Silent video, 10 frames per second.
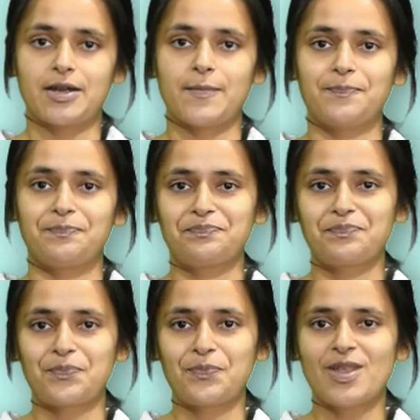um,
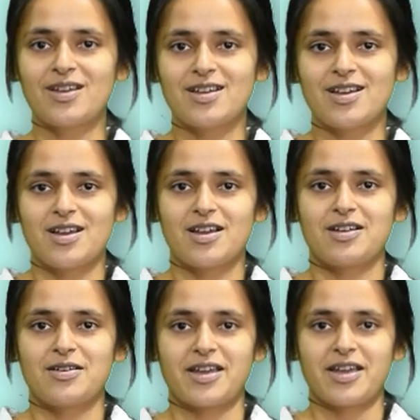
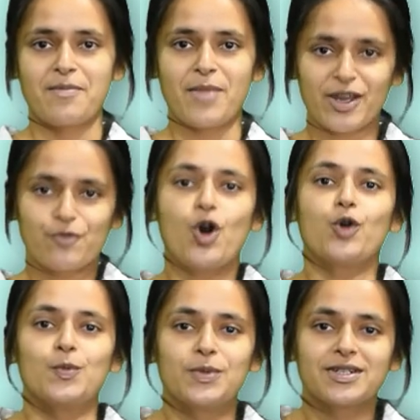a
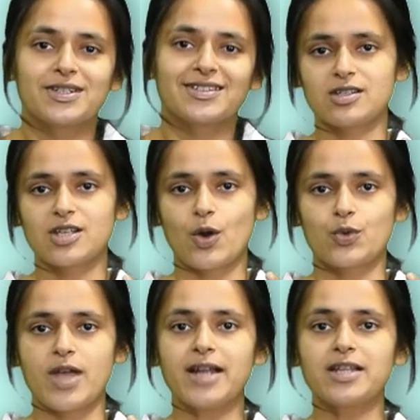microbe
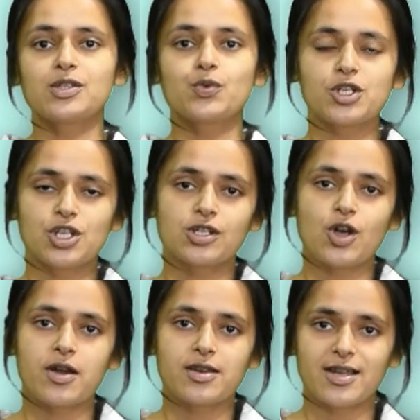so that switches
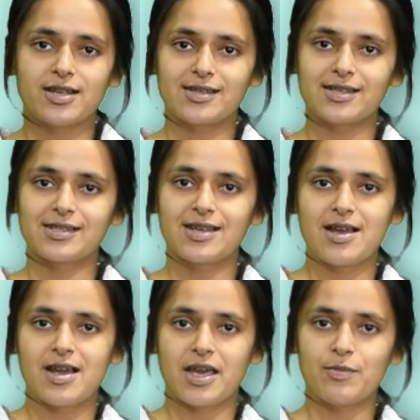on its
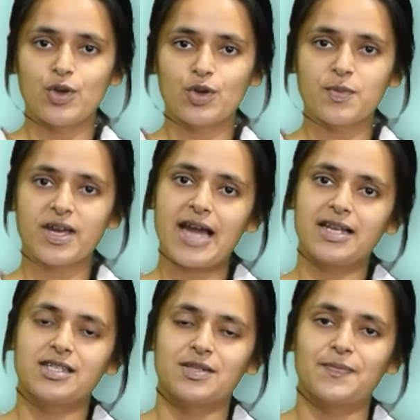immune
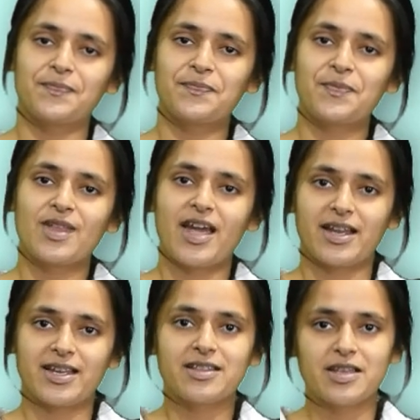mechanism
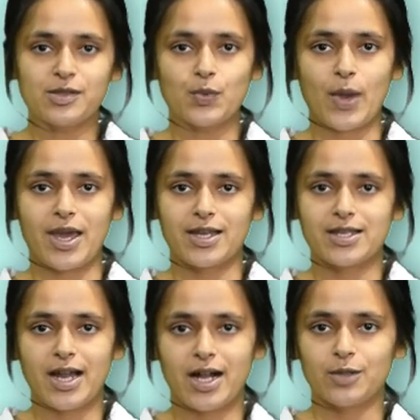and in this way it
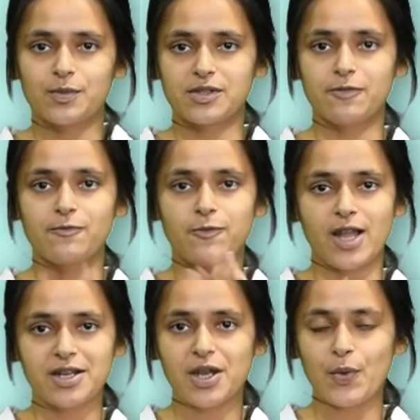helps
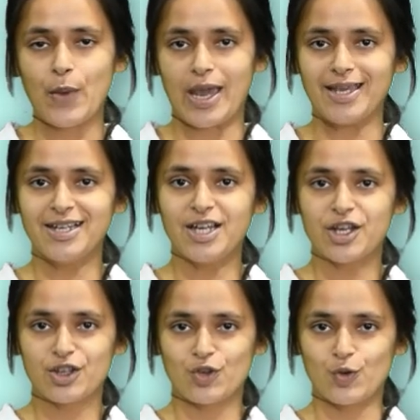flood away
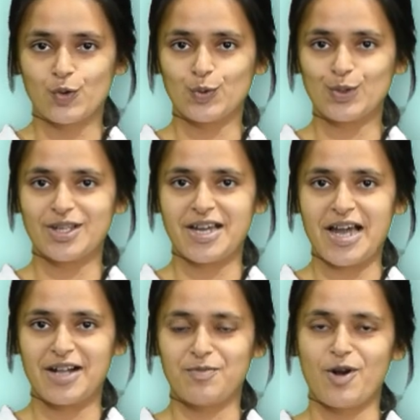through the
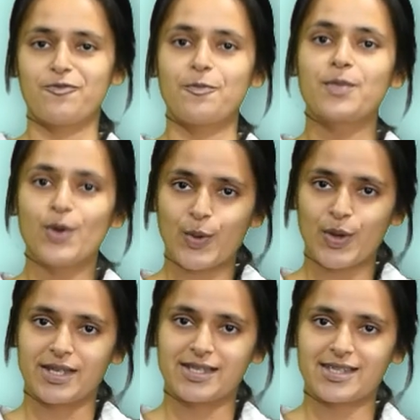help of
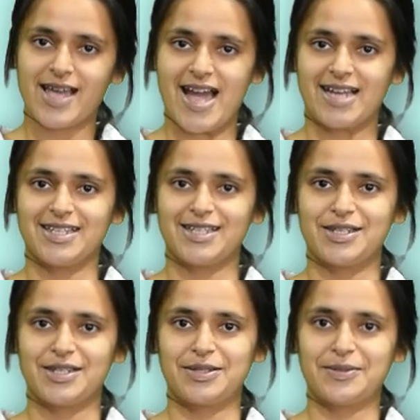mucus
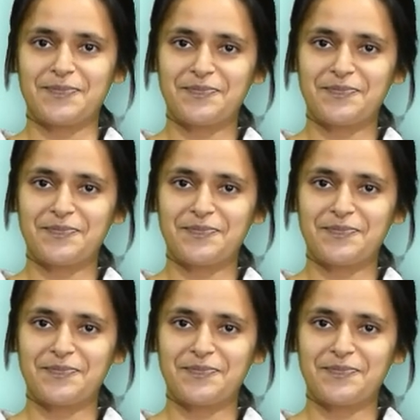and uh,